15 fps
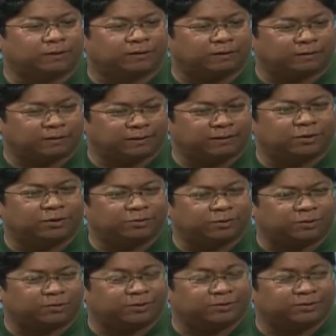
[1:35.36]
in
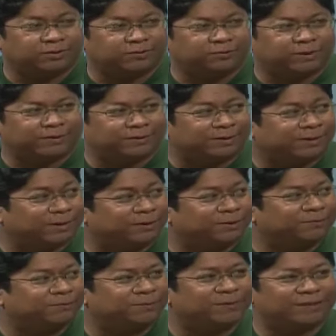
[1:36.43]
concurrence with uh,
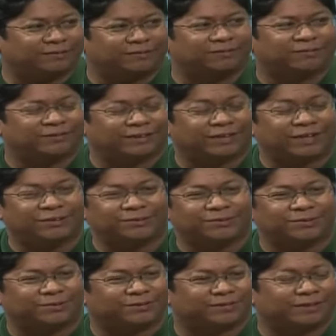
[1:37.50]
the acacia
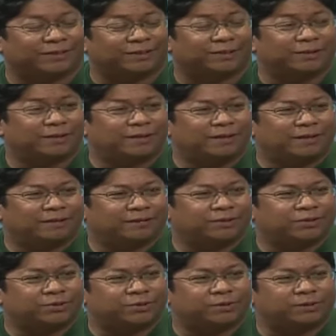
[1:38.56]
trees, the they
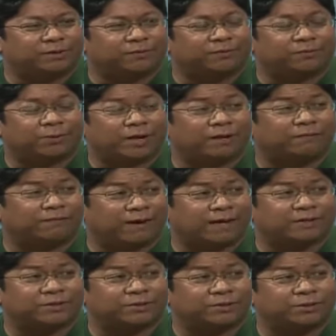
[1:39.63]
should thrive
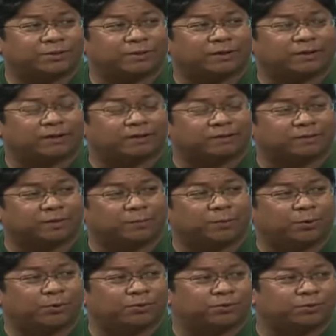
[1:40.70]
faster as
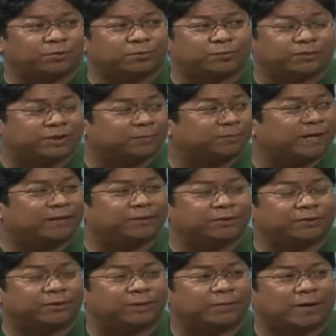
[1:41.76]
opposed to just
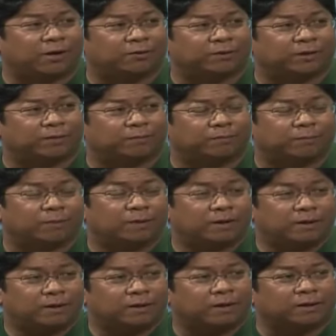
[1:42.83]
planting them out in
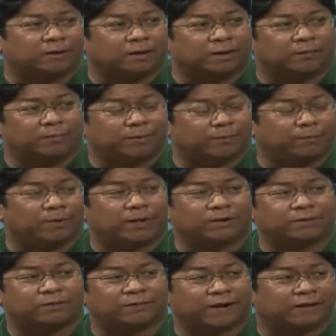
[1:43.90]
in uh, bare
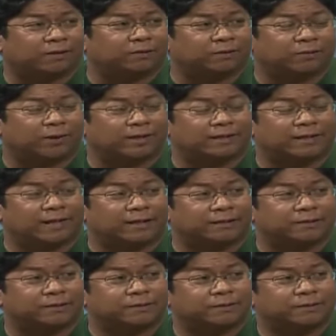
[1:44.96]
savanna
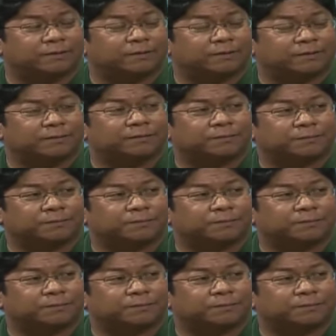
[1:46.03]
grasslands. Mm. Okay,